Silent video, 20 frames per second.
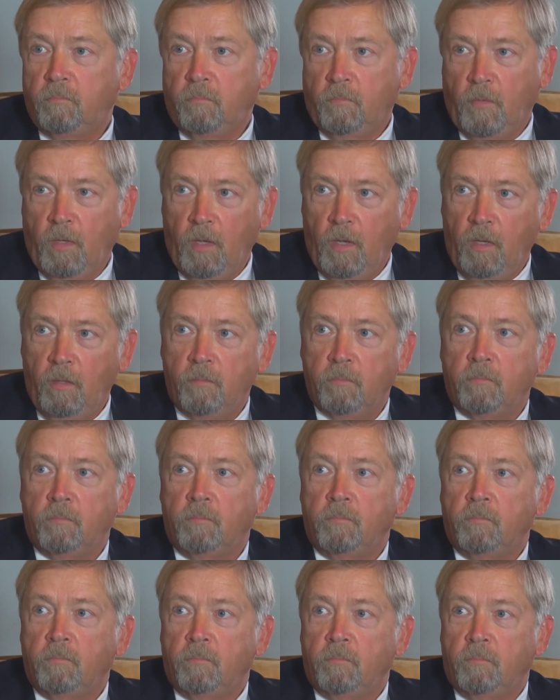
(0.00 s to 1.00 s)
Okay.
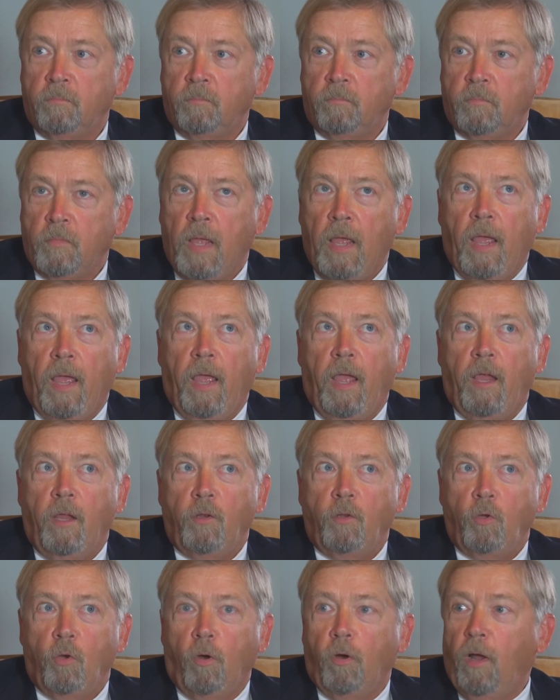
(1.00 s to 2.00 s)

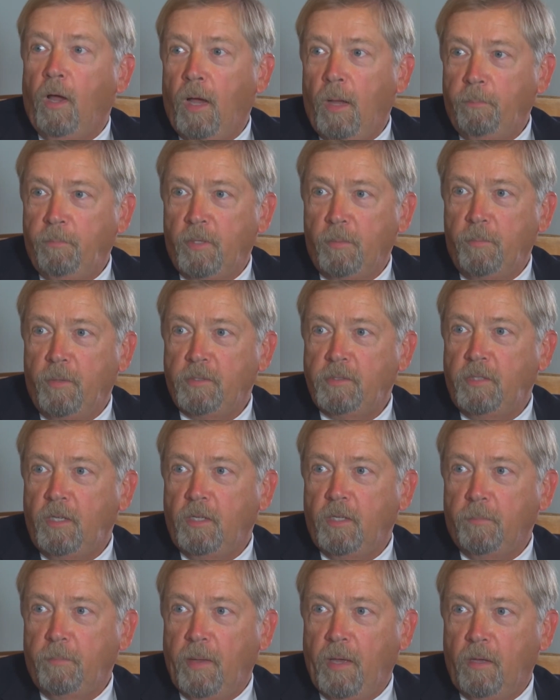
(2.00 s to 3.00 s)
And you're
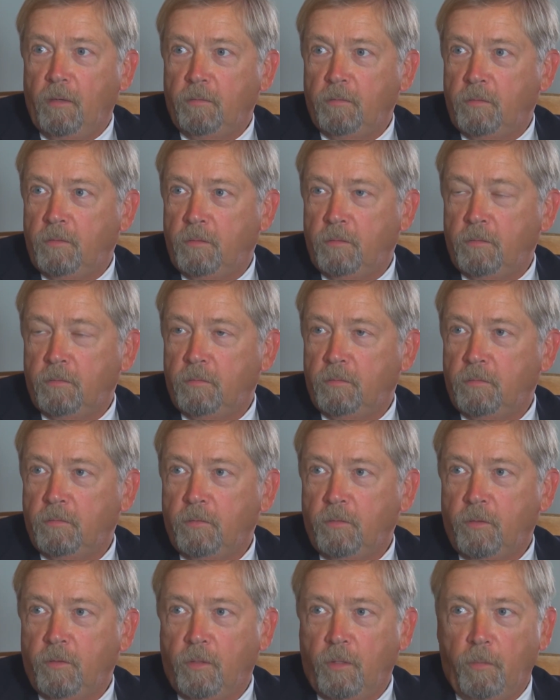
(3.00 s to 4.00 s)
optimistic about
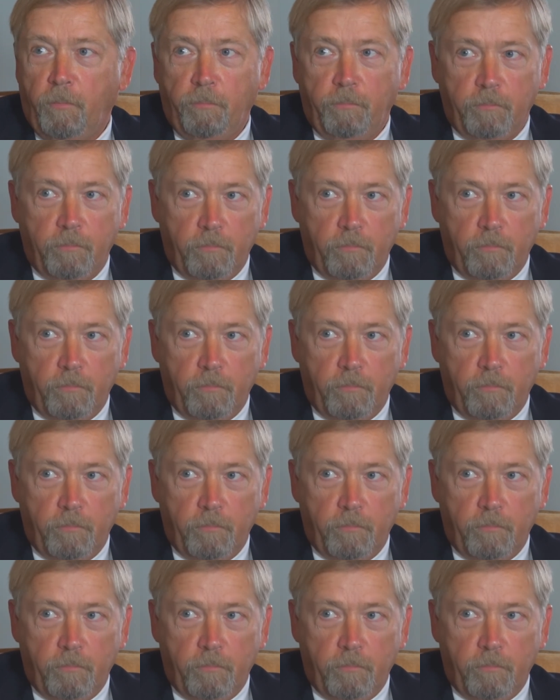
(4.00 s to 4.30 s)
the